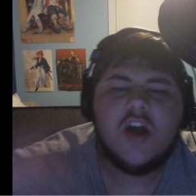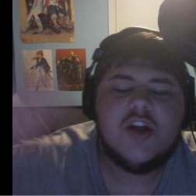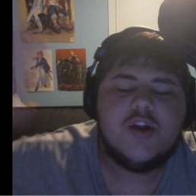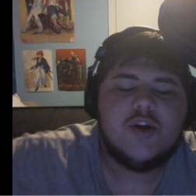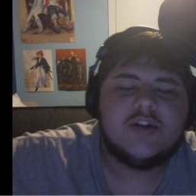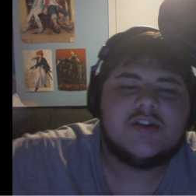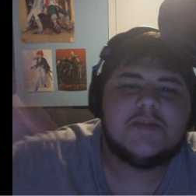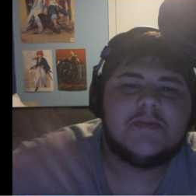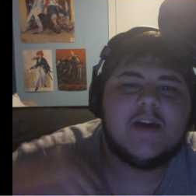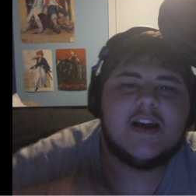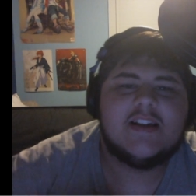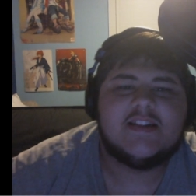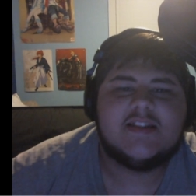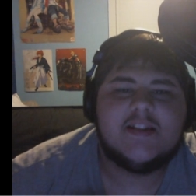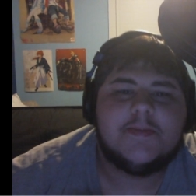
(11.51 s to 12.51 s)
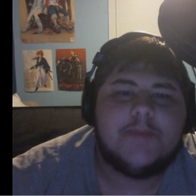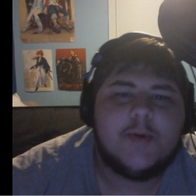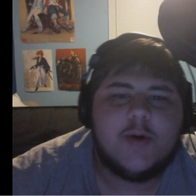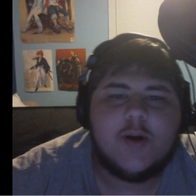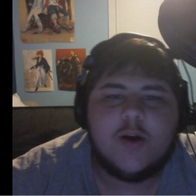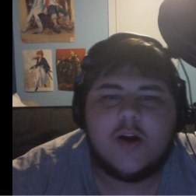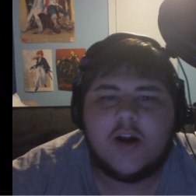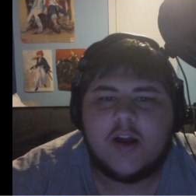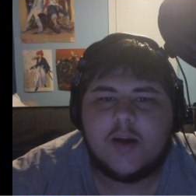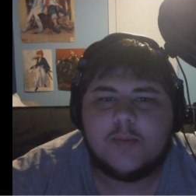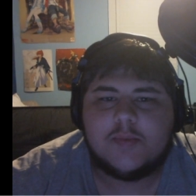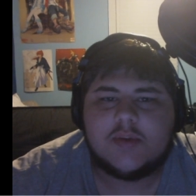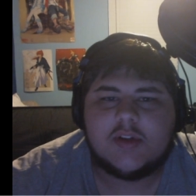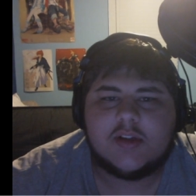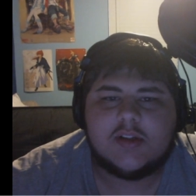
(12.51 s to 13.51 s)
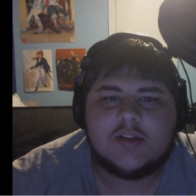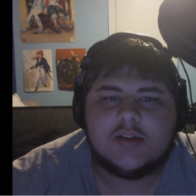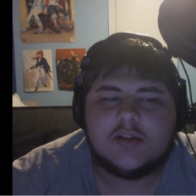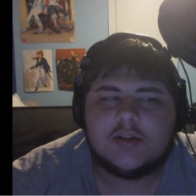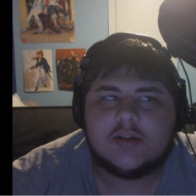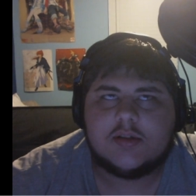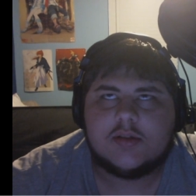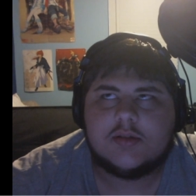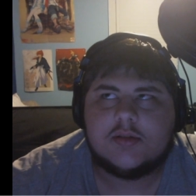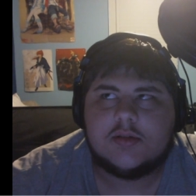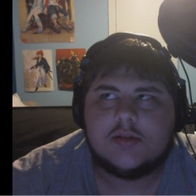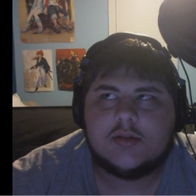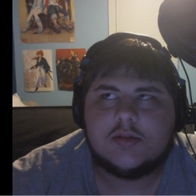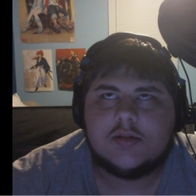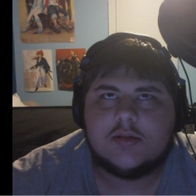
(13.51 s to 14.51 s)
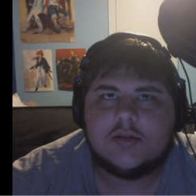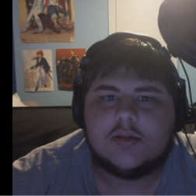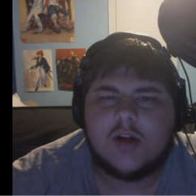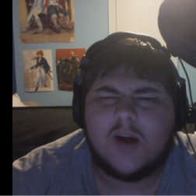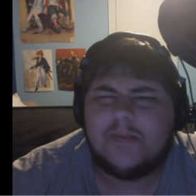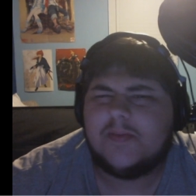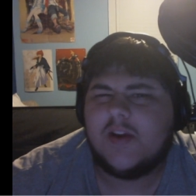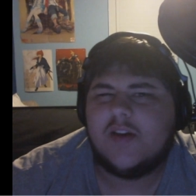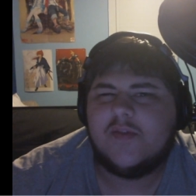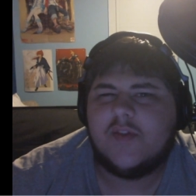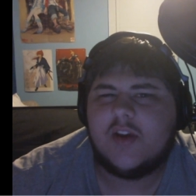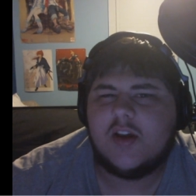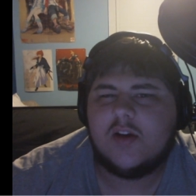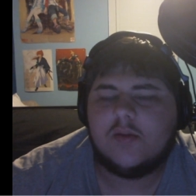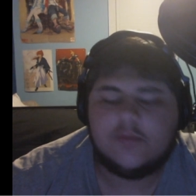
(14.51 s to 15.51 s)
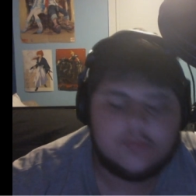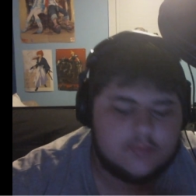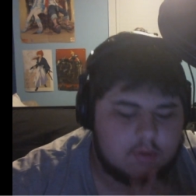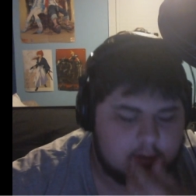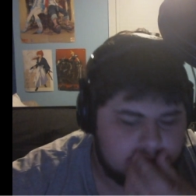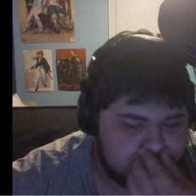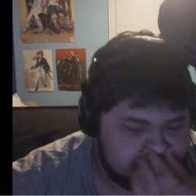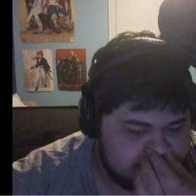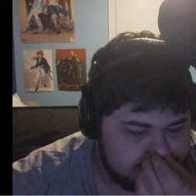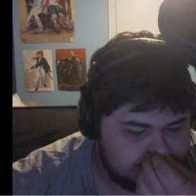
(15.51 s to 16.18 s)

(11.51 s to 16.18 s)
Yo, what's up guys, Hippo, here I am with a little update video? I don't know.